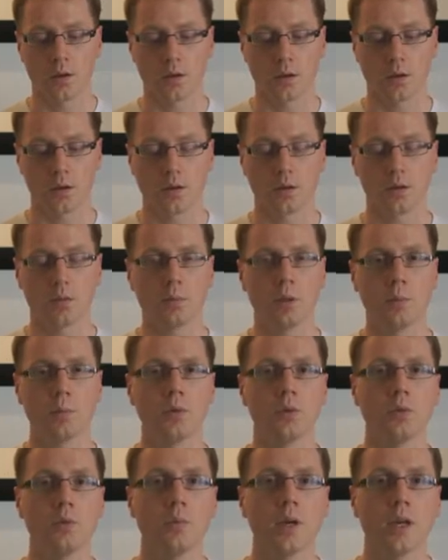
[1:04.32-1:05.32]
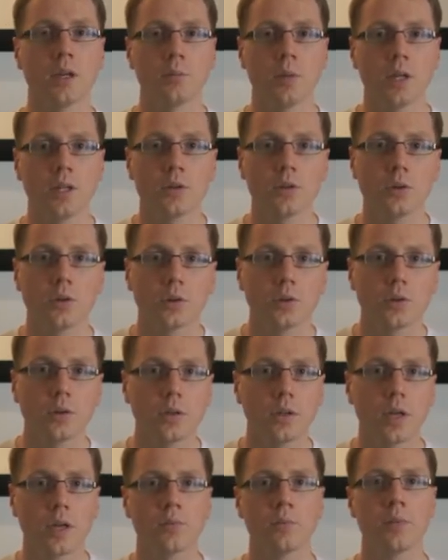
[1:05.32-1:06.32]
The people who made
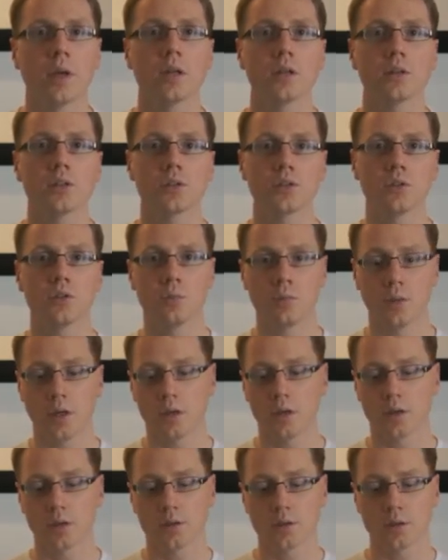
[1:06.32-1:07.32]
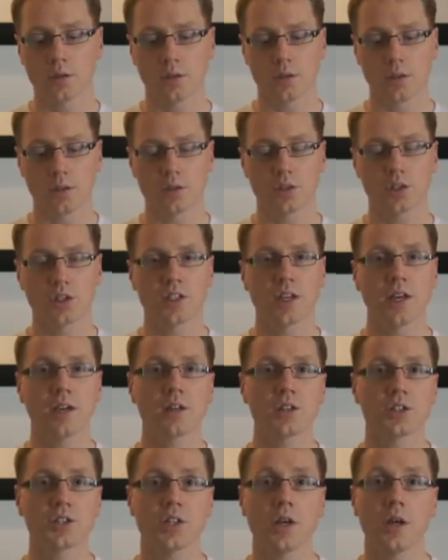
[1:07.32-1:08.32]
Bitcoin have managed to make
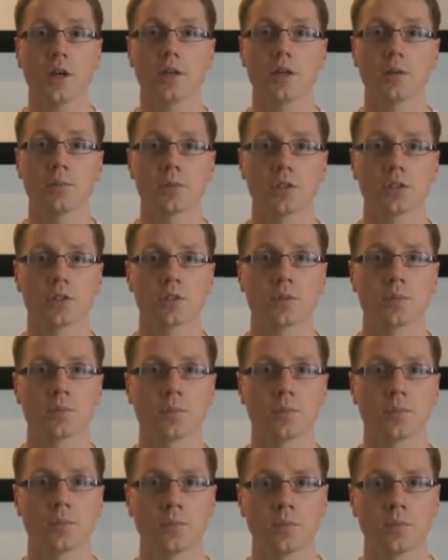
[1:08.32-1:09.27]
scarce items.